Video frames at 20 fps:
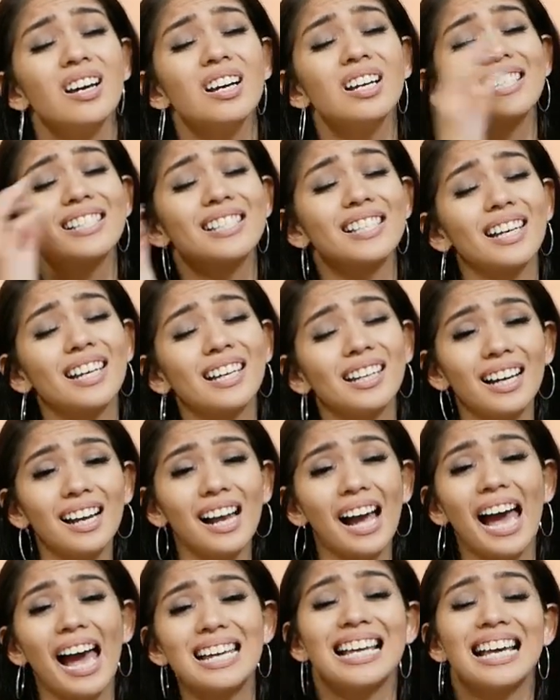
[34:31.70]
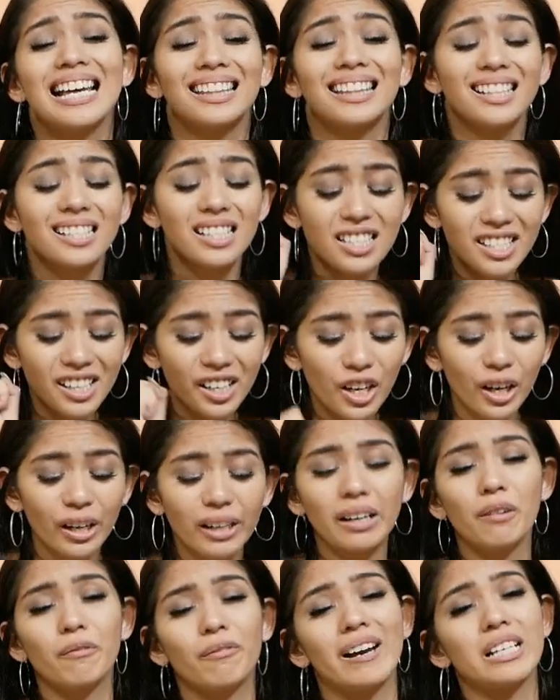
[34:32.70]
sige na guys, this is a good
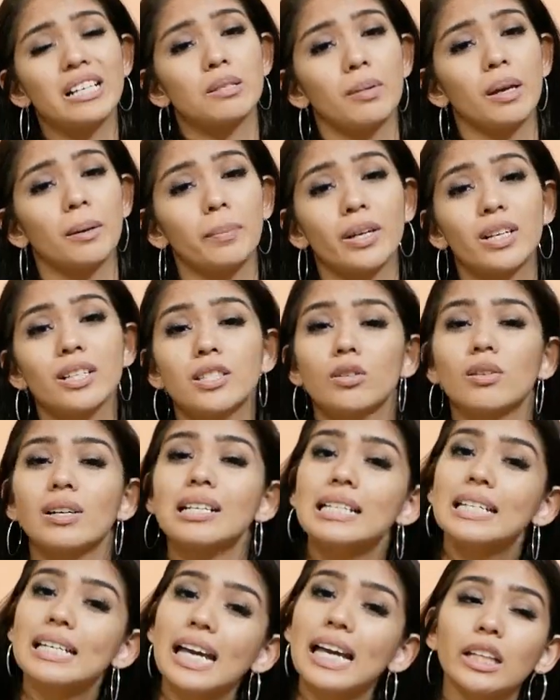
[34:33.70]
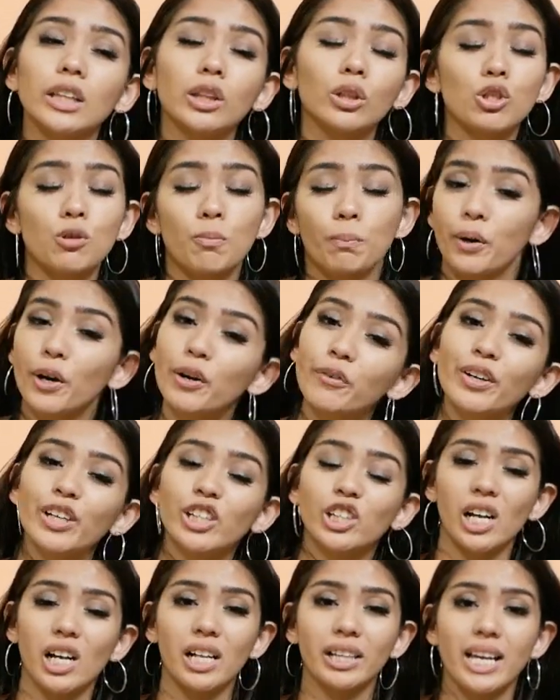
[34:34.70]
investment because you can get those perfect
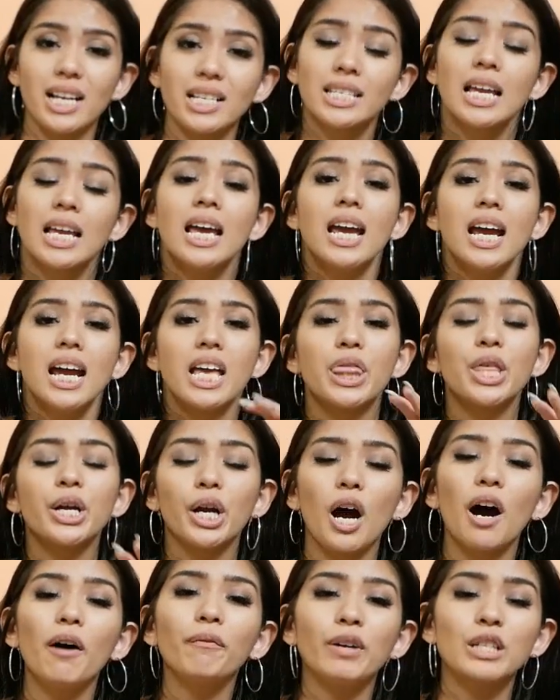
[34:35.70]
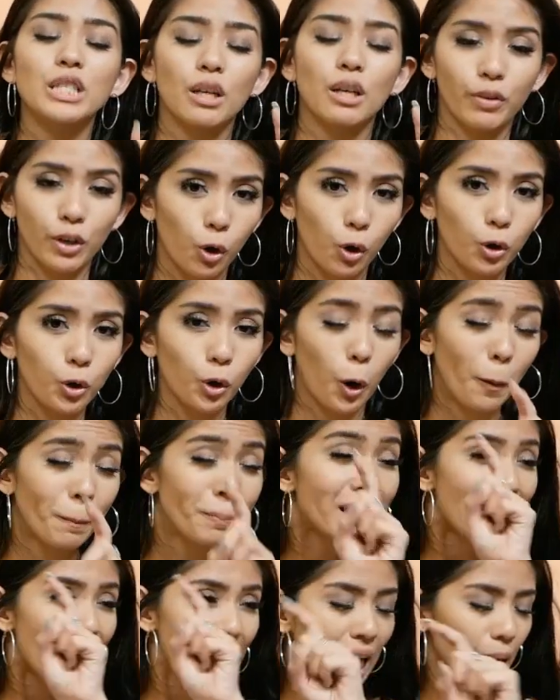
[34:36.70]
gel nails in the comforts of your own home.
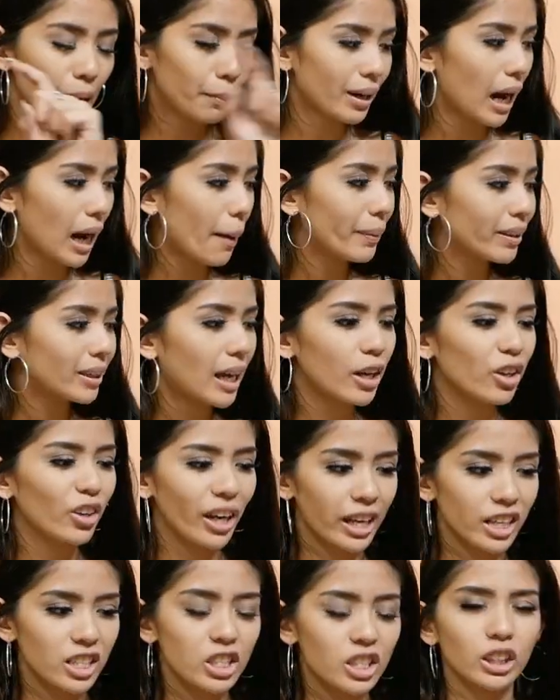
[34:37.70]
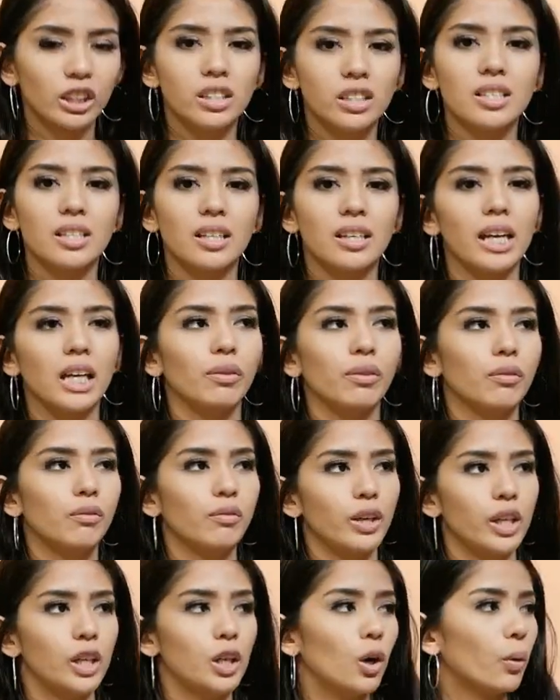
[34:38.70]
And marami tayong inserts today of the
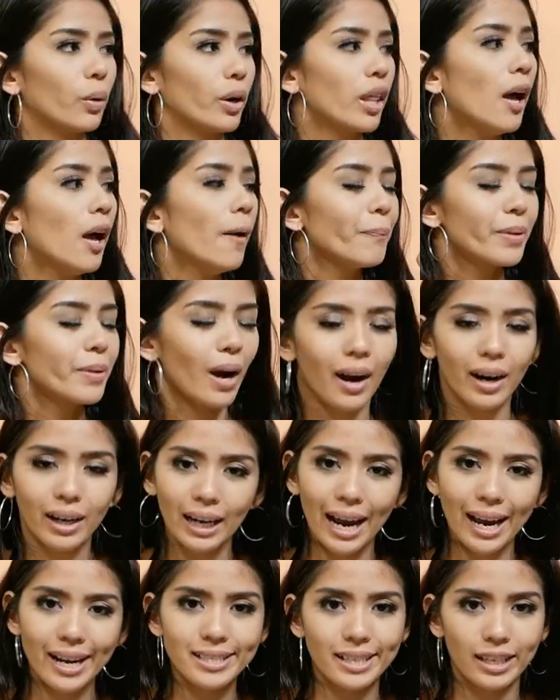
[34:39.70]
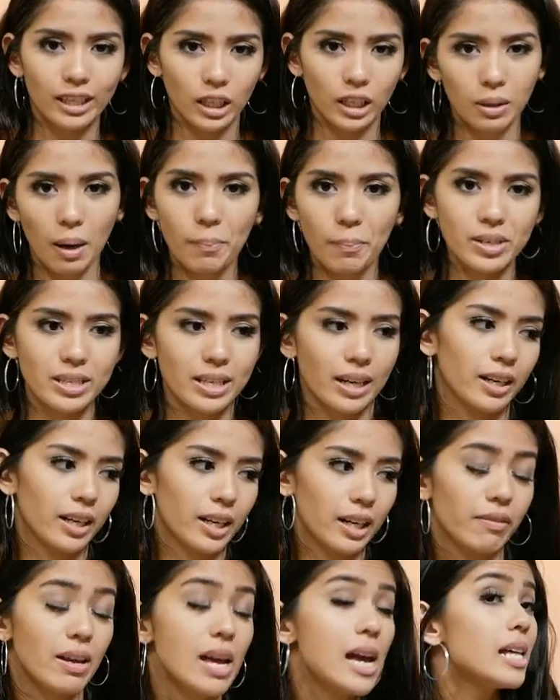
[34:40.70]
video with RX and our representative.
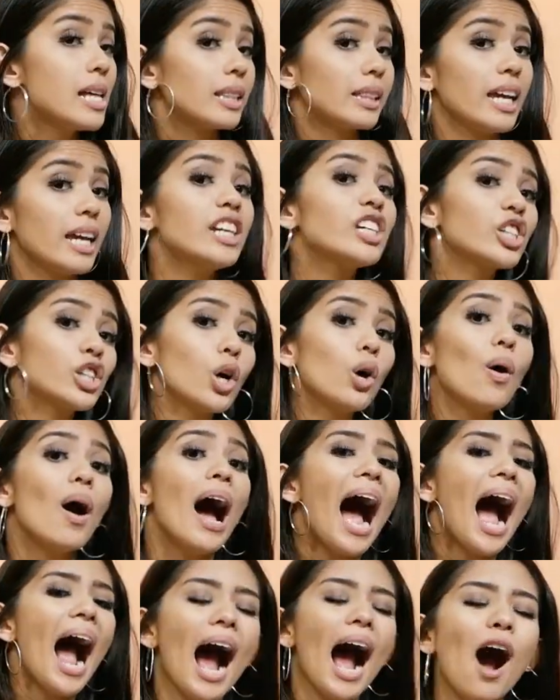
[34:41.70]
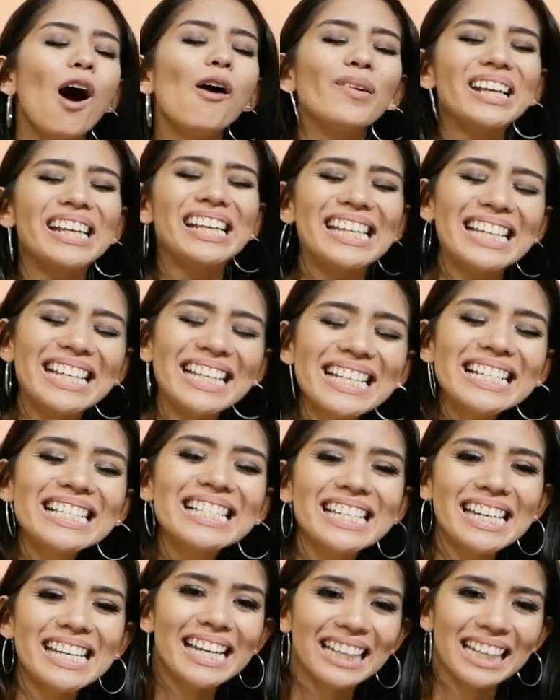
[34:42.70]
They show how
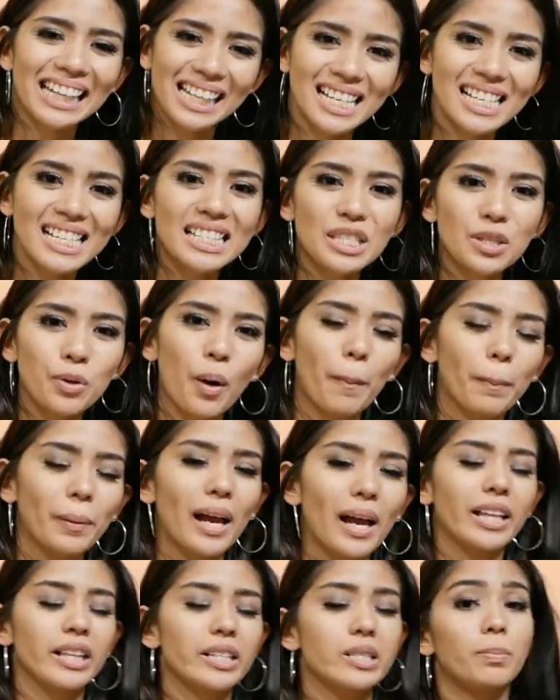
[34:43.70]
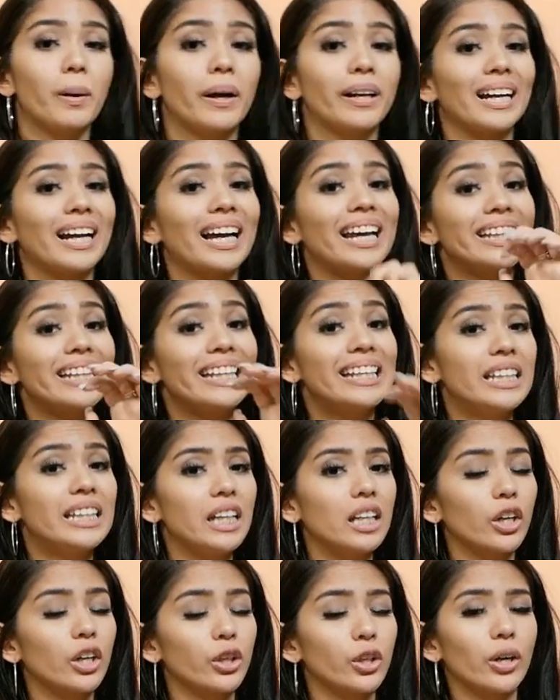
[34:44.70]
easy it is to apply this product. Kasi hindi
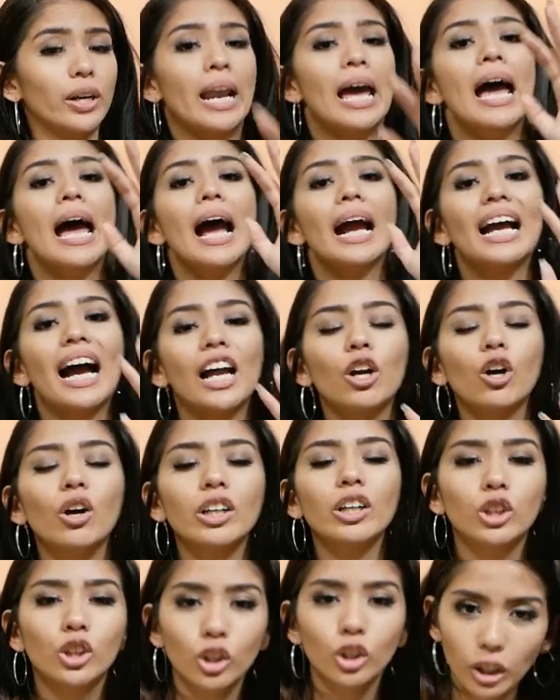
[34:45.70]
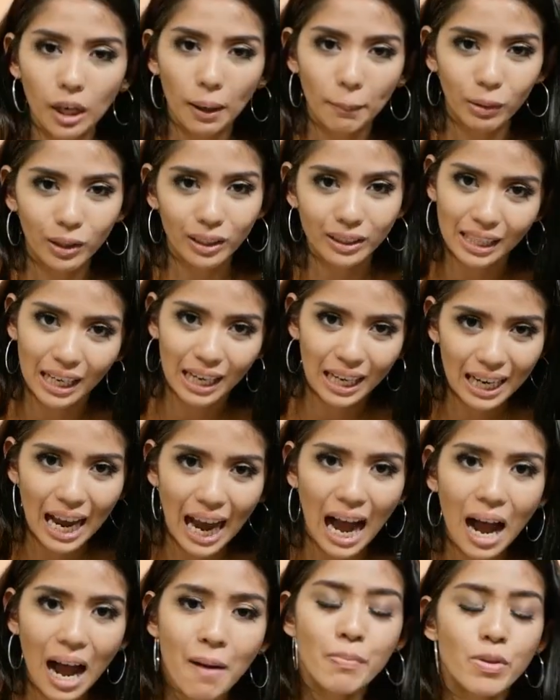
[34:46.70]
lang yun. Gaano ka durable
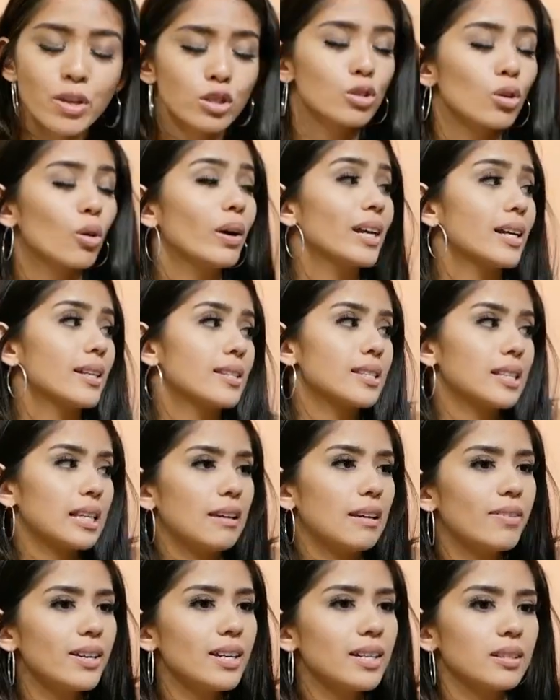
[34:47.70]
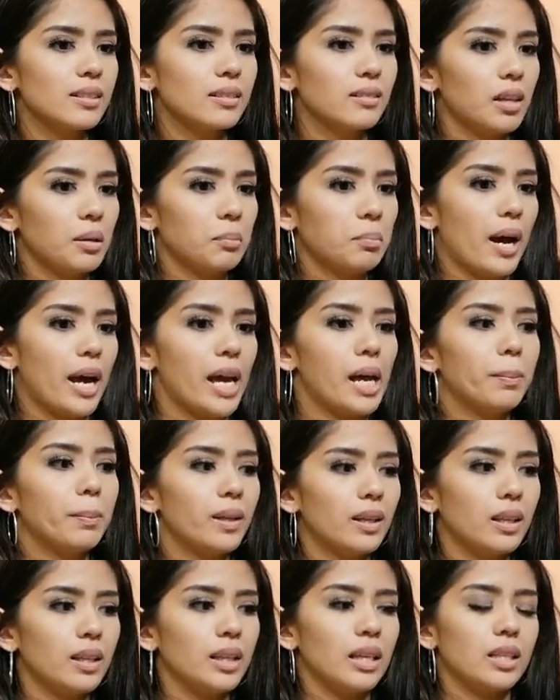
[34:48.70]
talaga. So it's even, in my
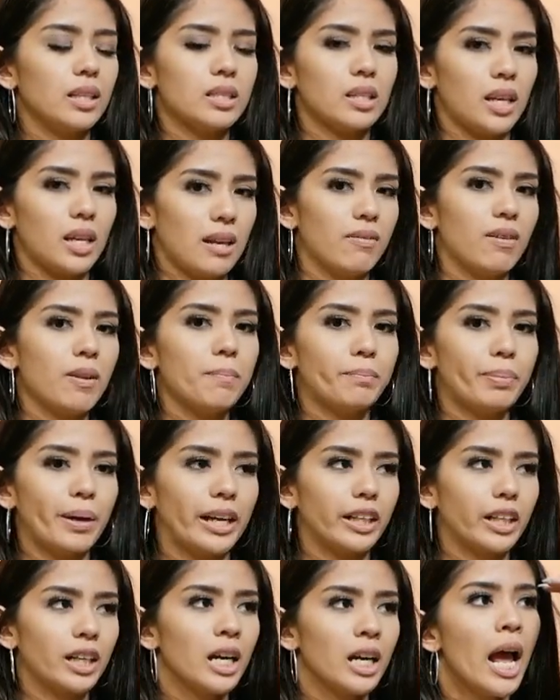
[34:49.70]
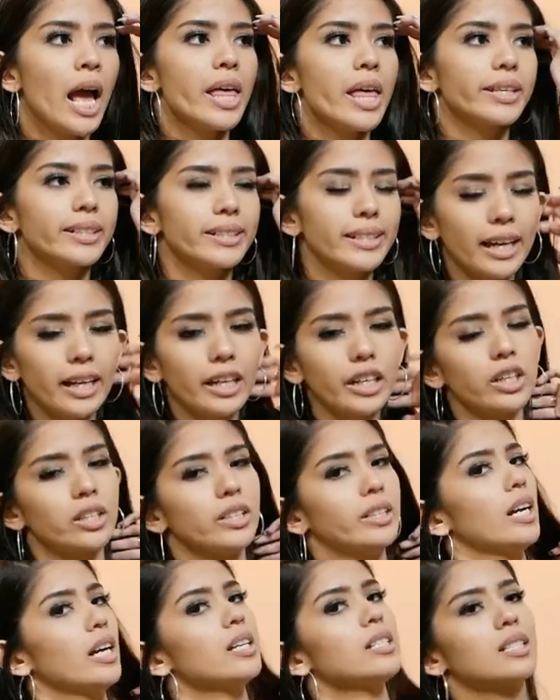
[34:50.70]
opinion, it's even better than getting your
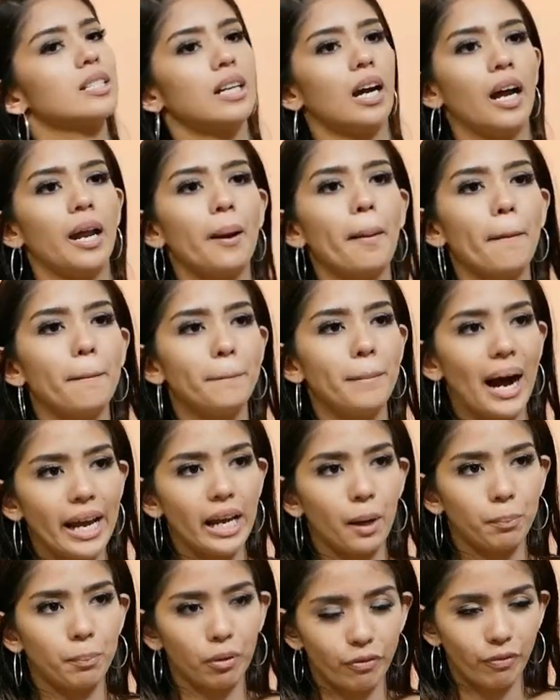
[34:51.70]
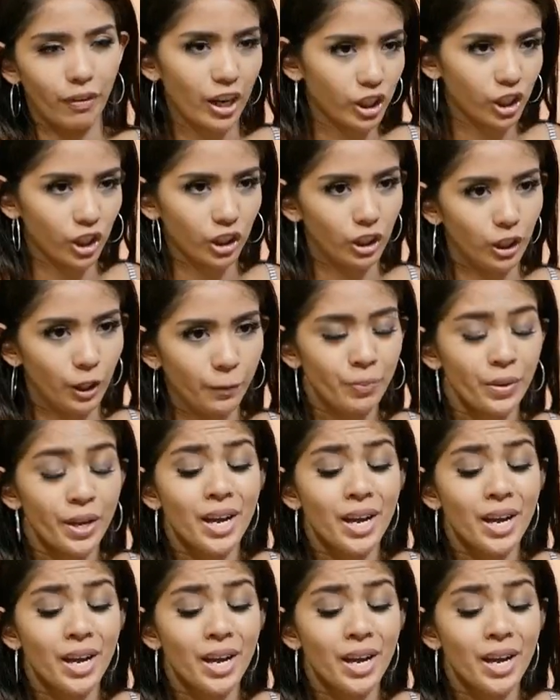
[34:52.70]
nails done by a professional.